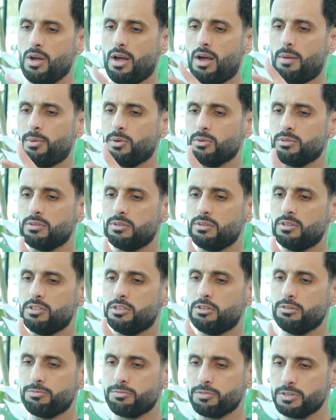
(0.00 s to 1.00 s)
about the
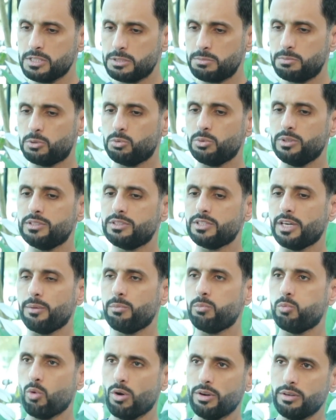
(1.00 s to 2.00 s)
difference between
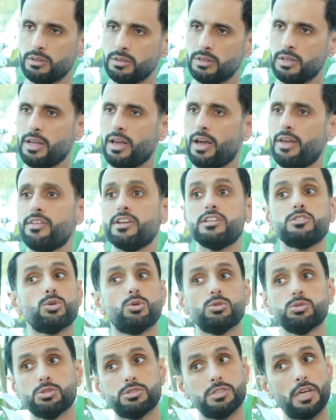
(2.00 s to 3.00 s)
type 1 and there is
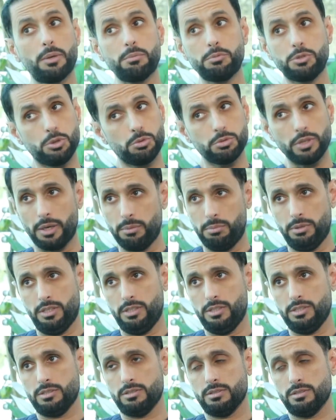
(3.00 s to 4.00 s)
also type 2
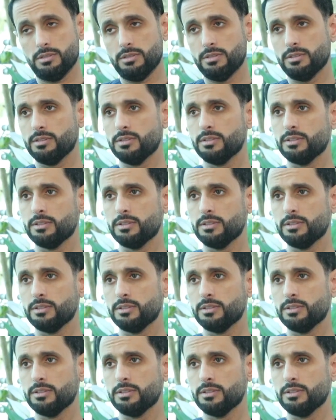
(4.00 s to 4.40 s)
diabetes.